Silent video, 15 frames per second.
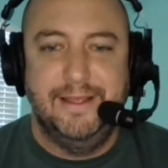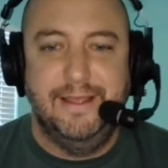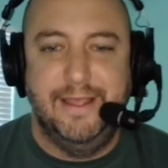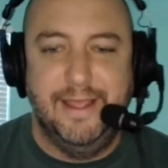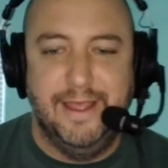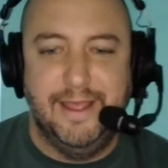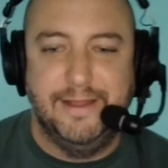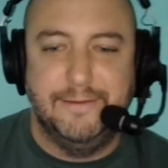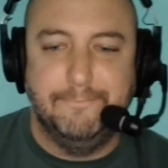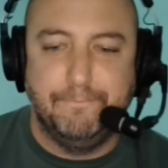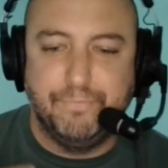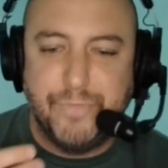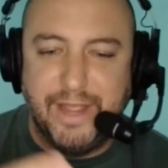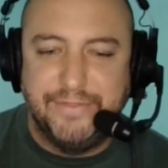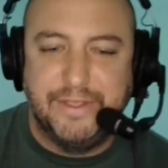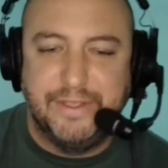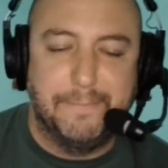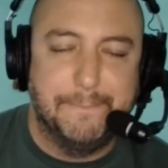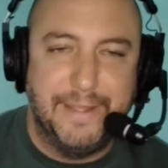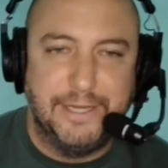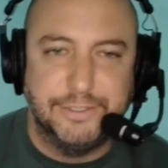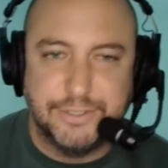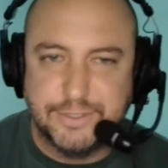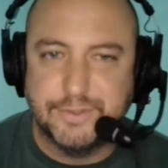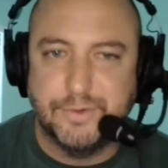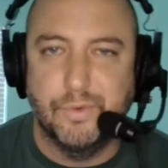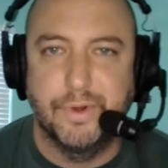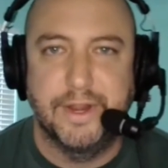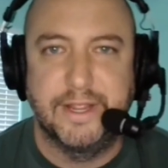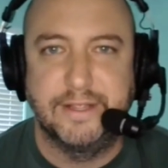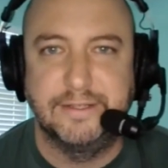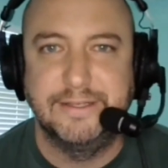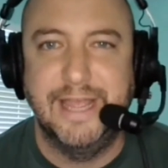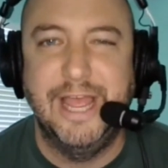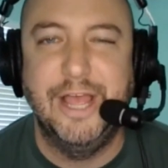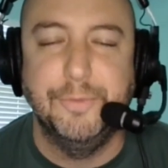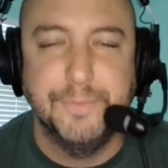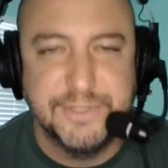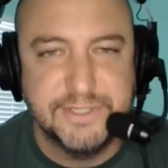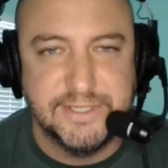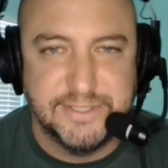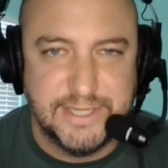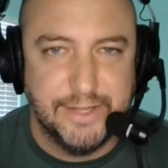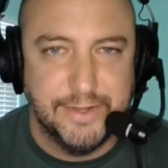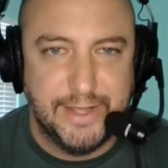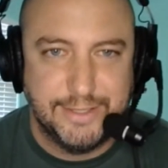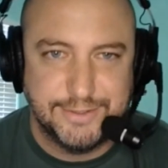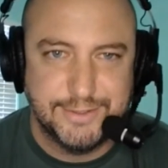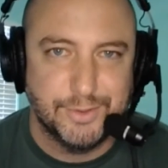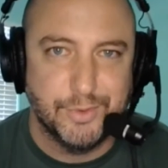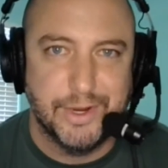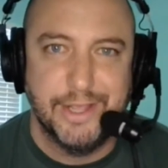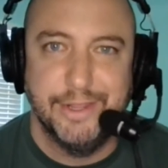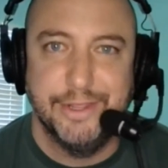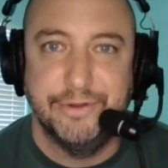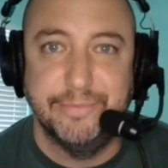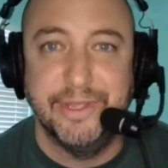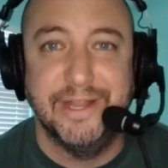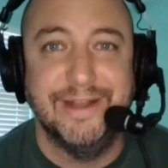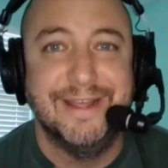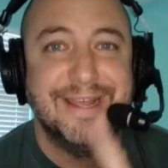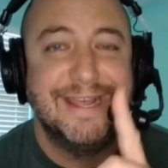And I think bench scoring helps to tell that story a little bit.